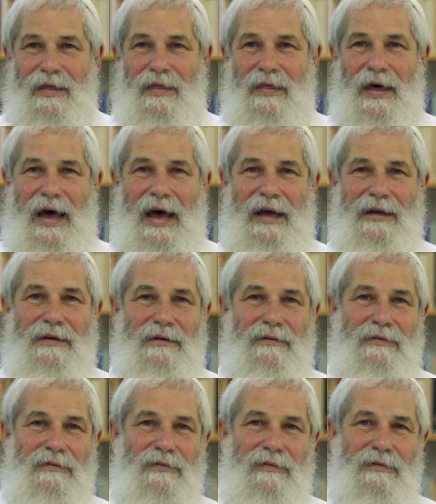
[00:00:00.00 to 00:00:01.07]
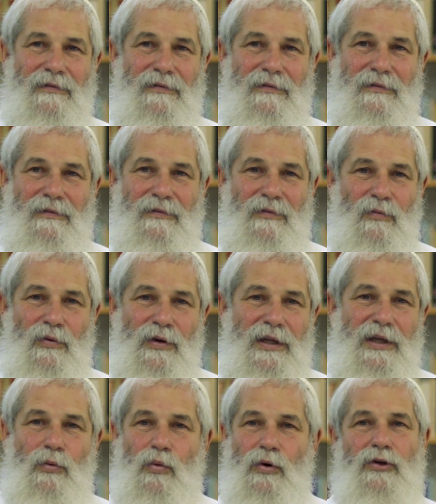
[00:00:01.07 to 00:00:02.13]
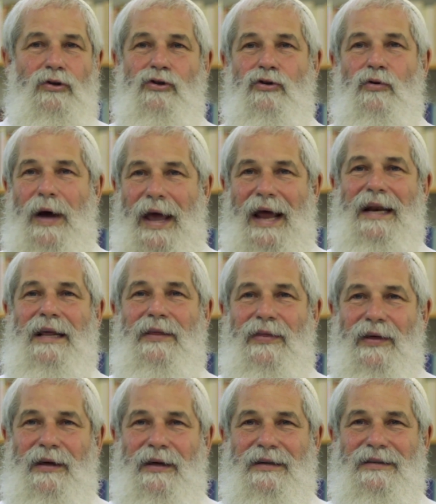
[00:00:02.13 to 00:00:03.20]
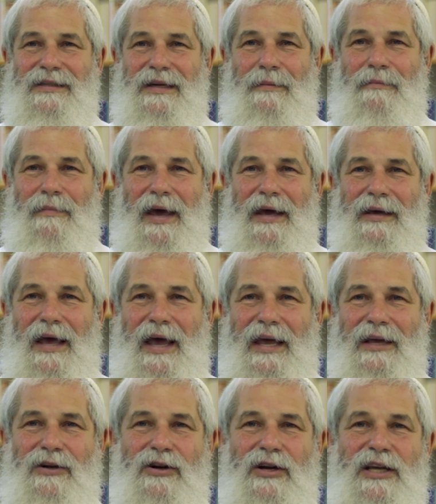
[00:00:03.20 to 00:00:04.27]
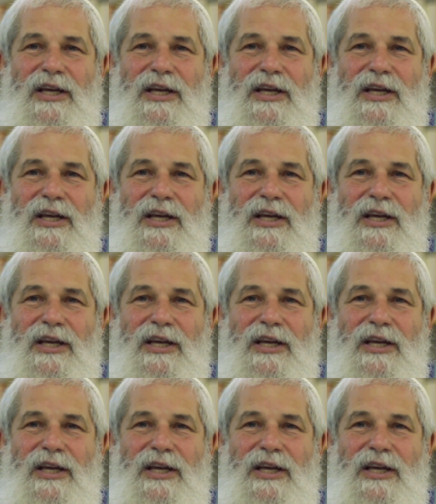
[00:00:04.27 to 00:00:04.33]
that really wouldn't do anything except make an